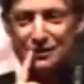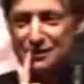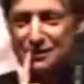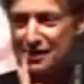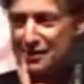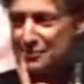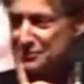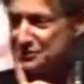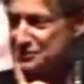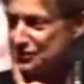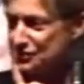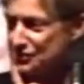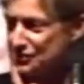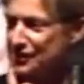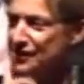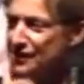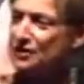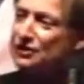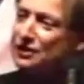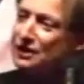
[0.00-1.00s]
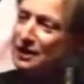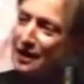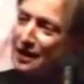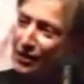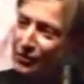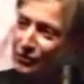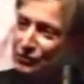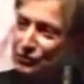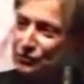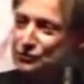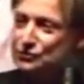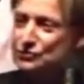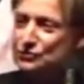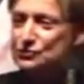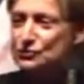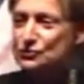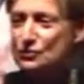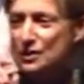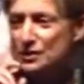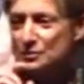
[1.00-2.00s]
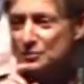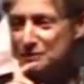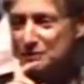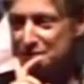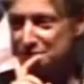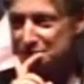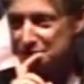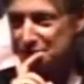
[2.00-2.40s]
that materiality? How do you describe it?